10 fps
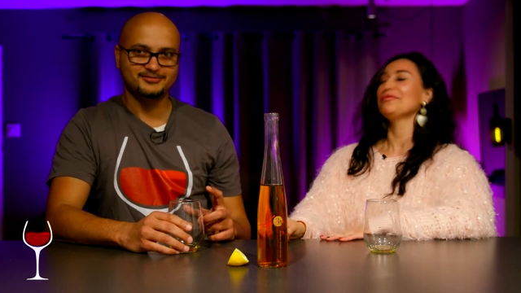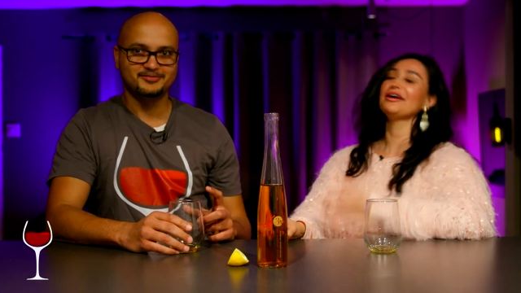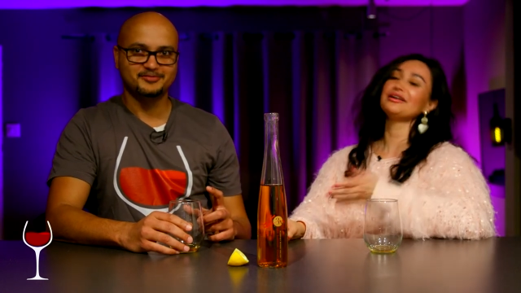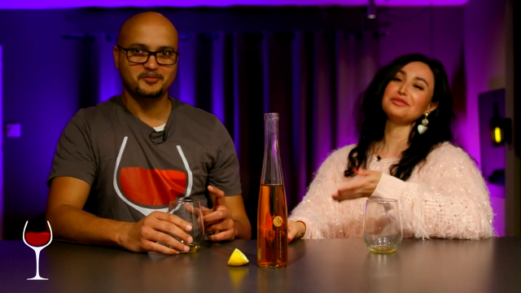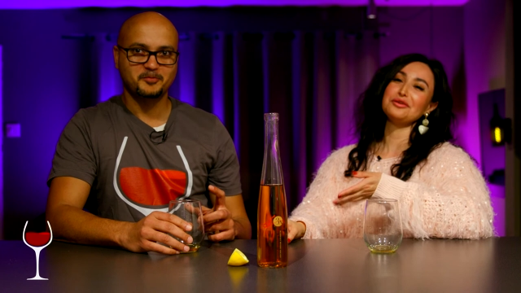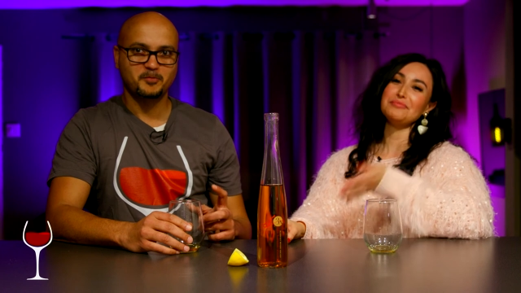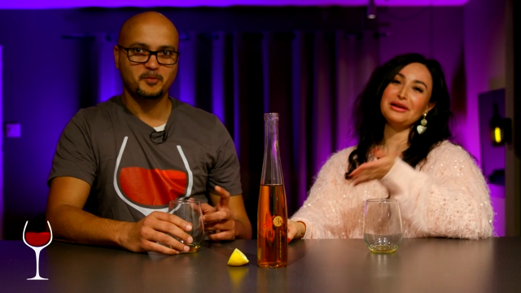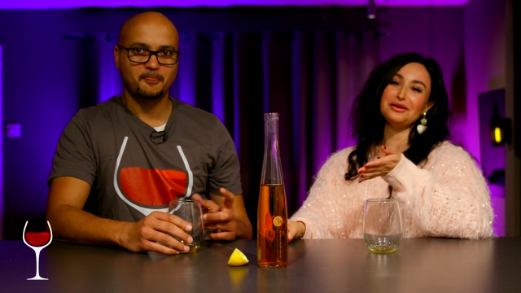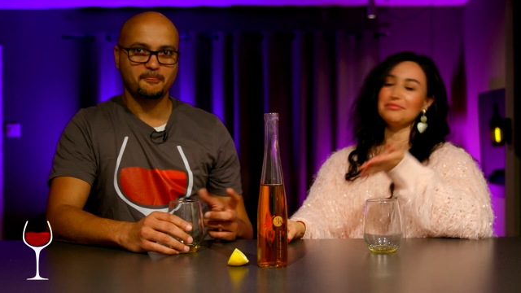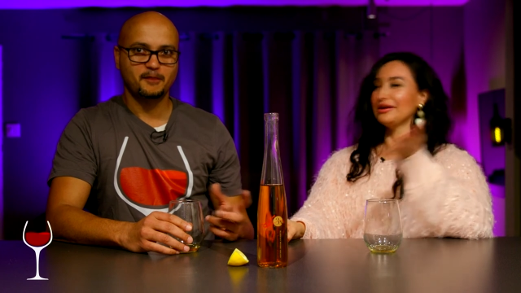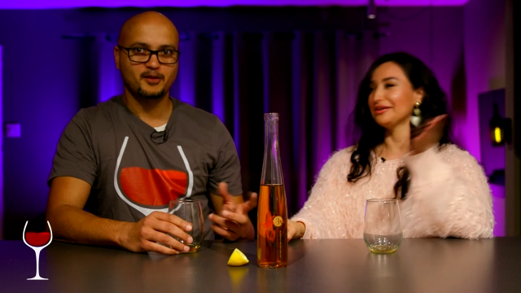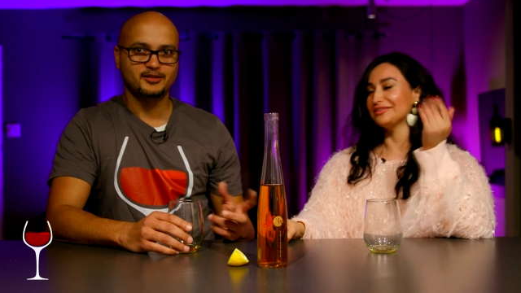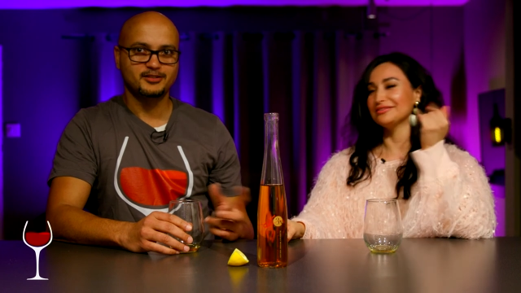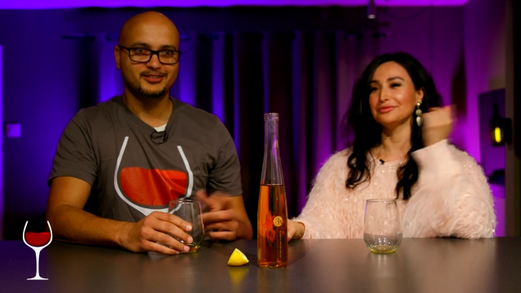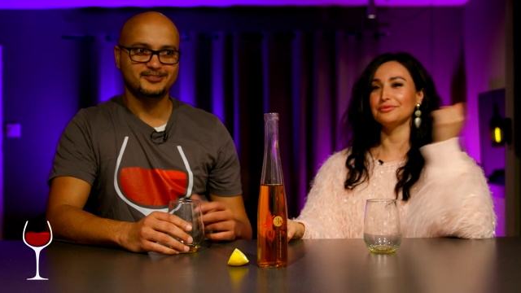Speaker 1: Well, I don't know, Meyer,
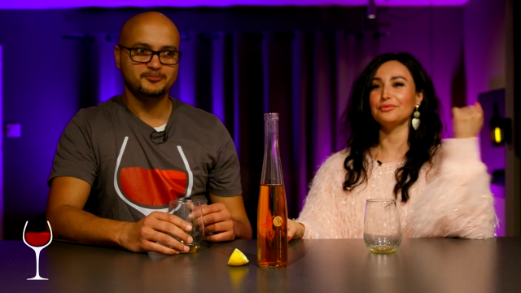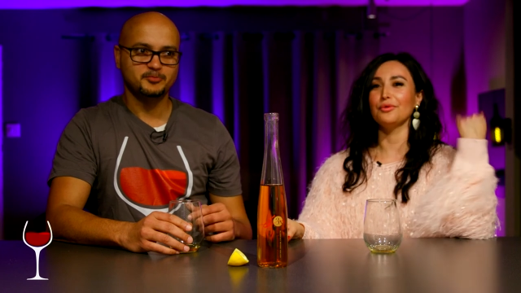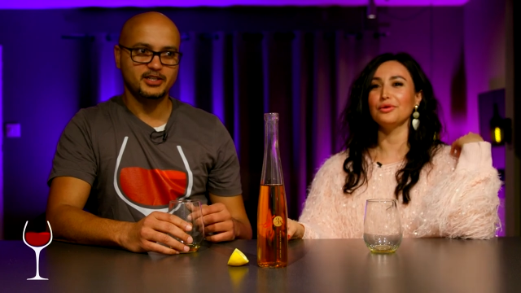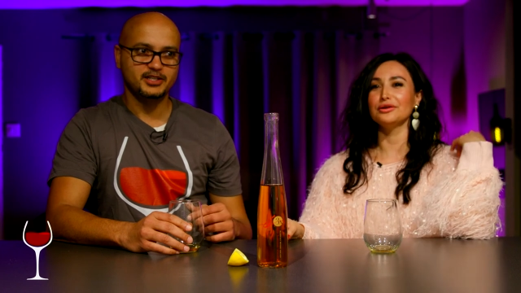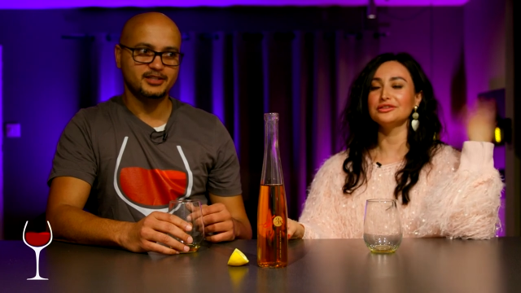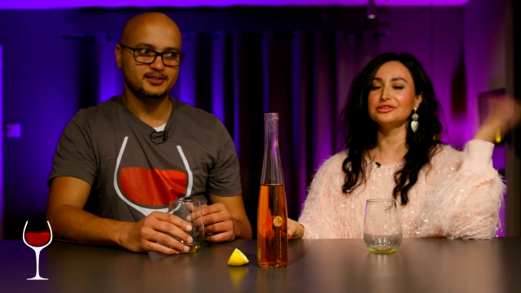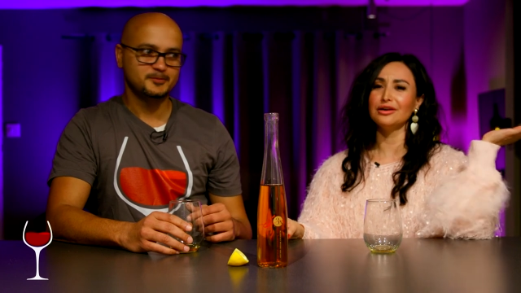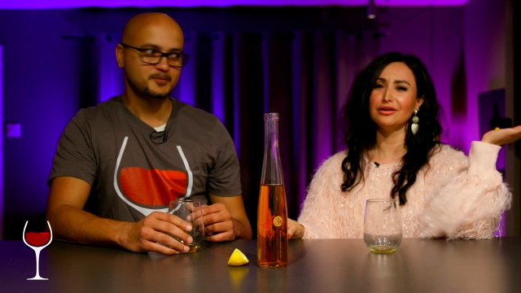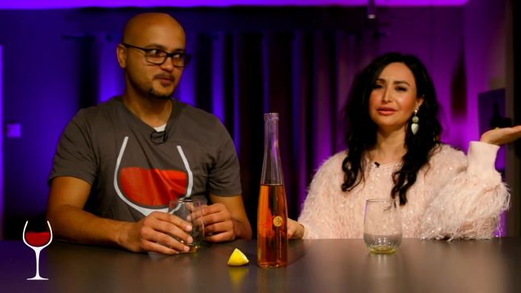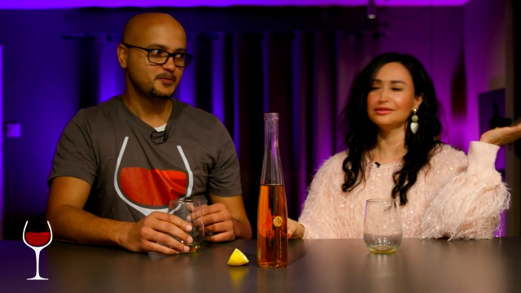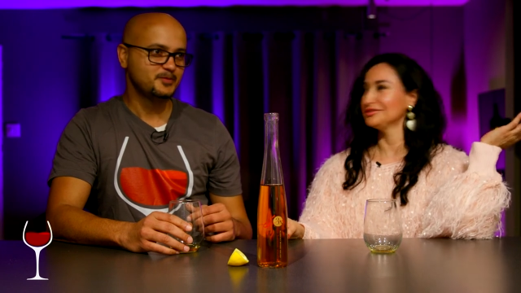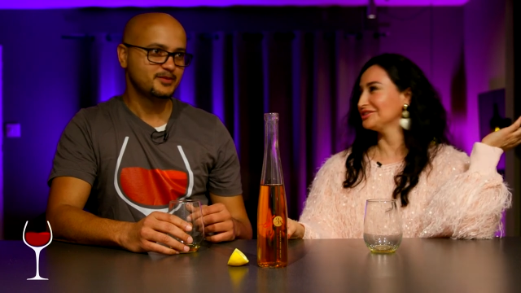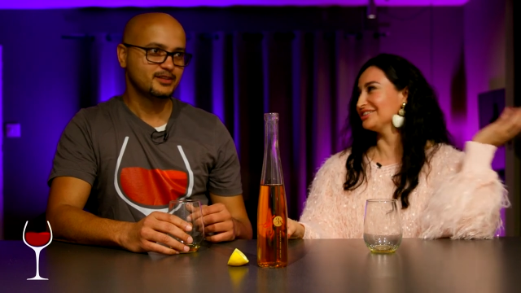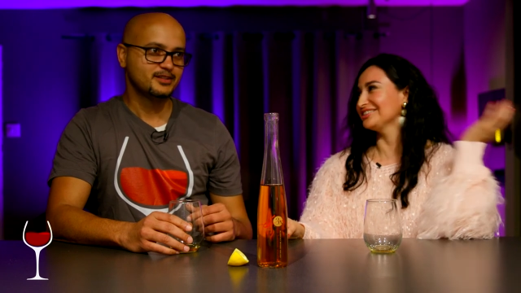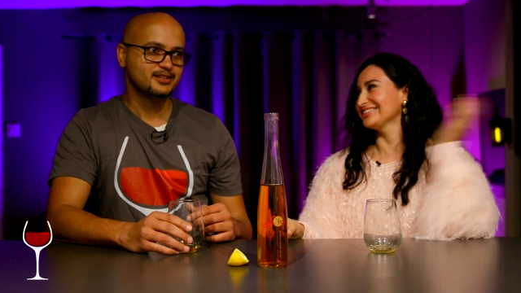orange, yeah.
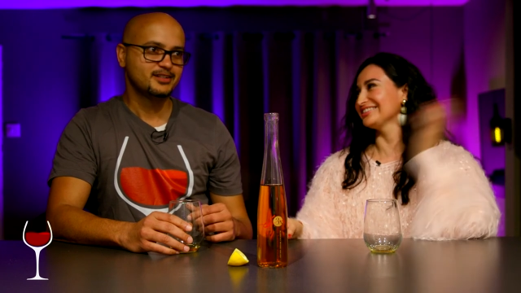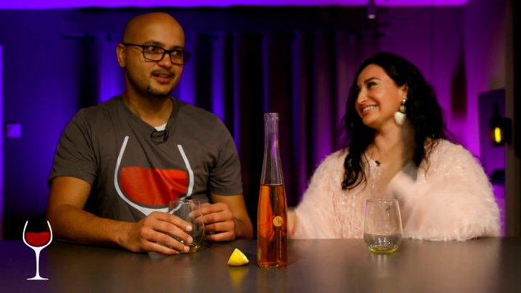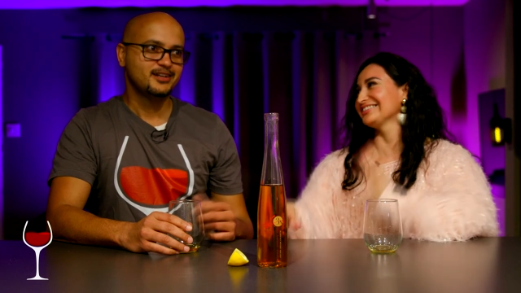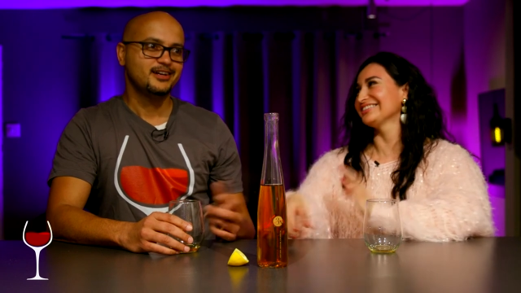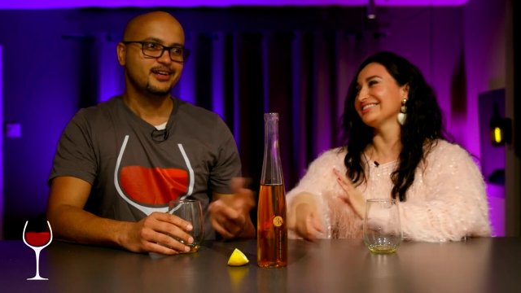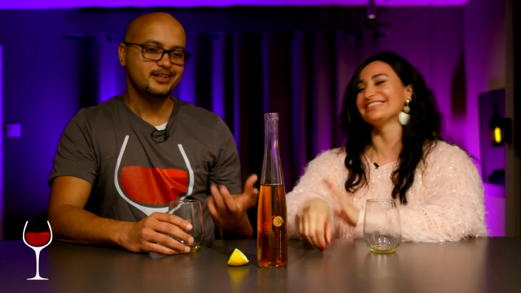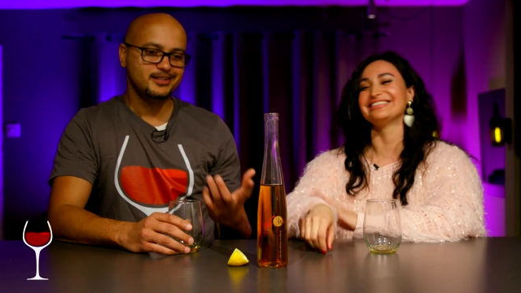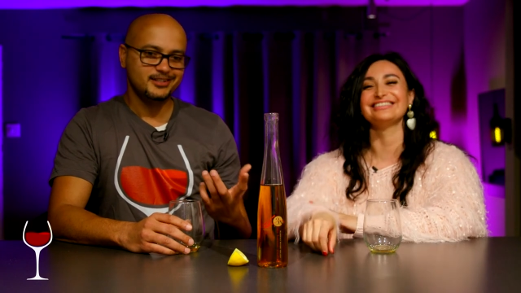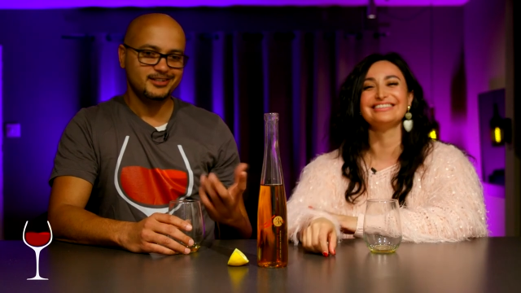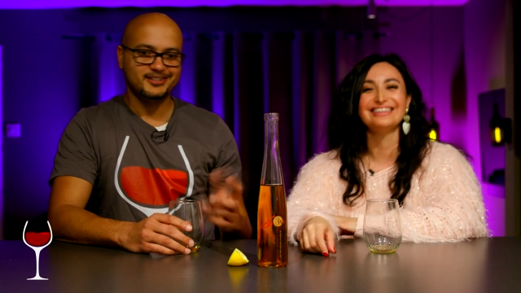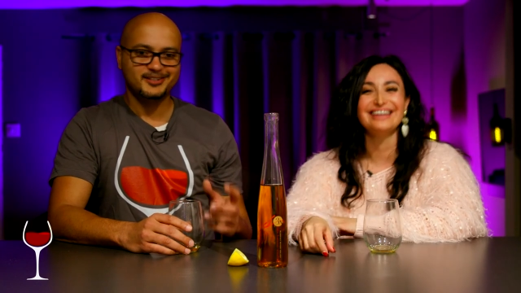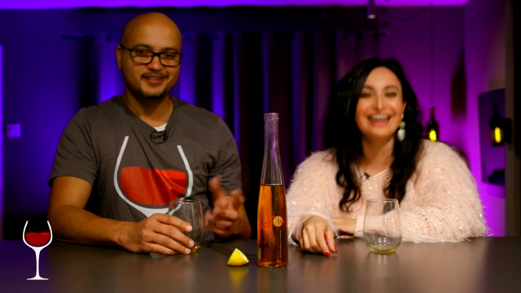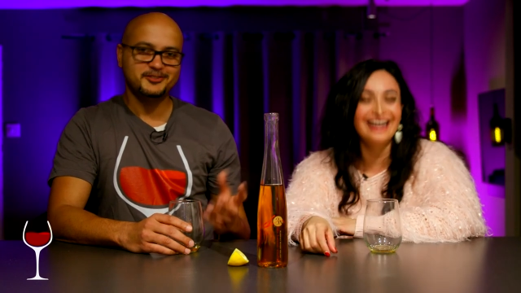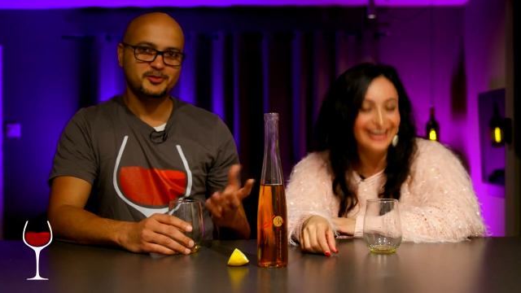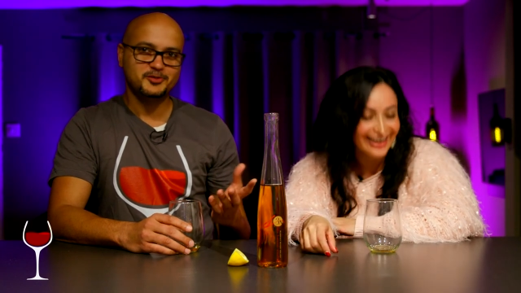Orange.
Speaker 2: Hey,
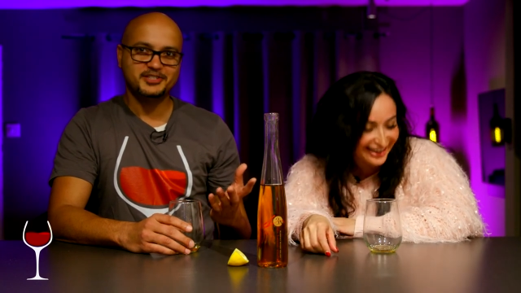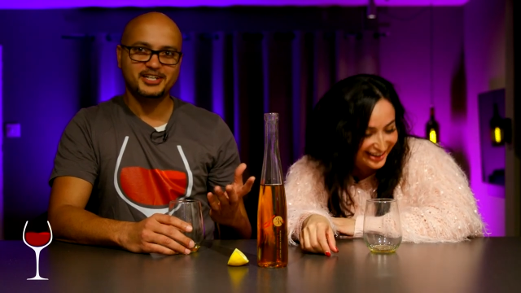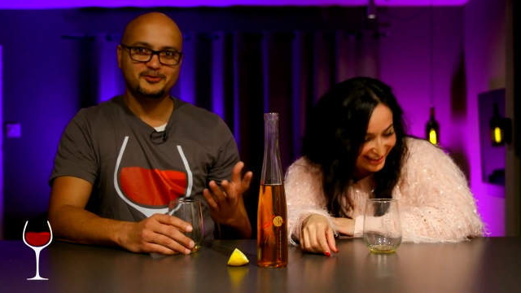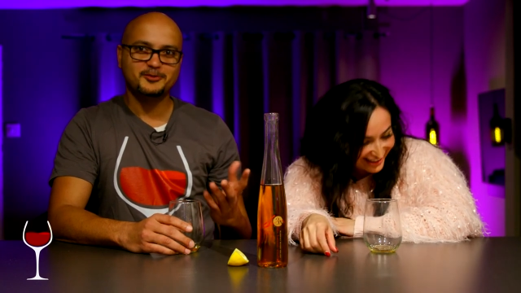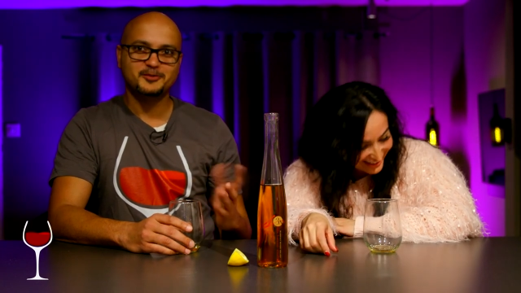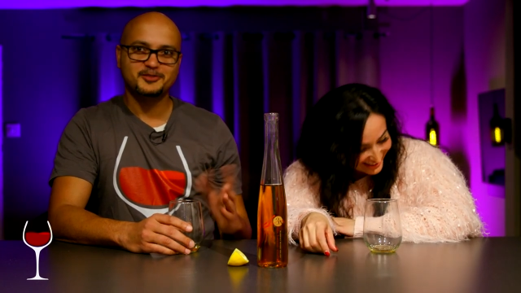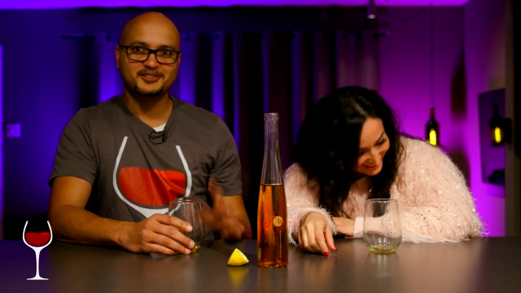I usually after